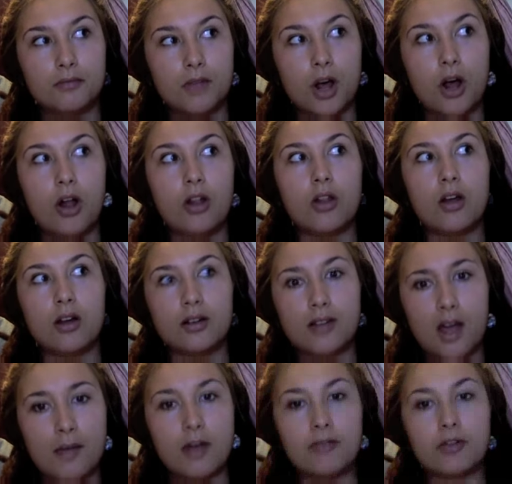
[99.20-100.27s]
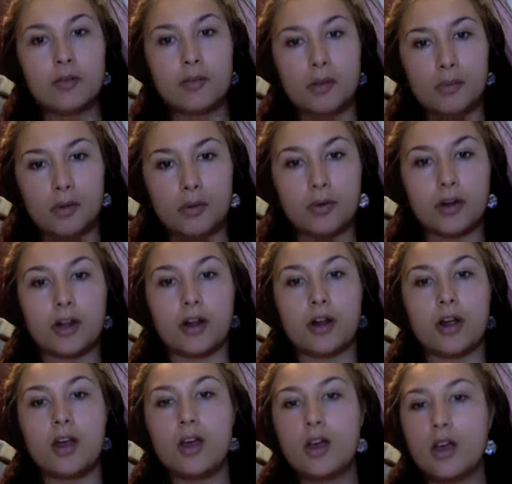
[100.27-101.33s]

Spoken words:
a long time after people were here.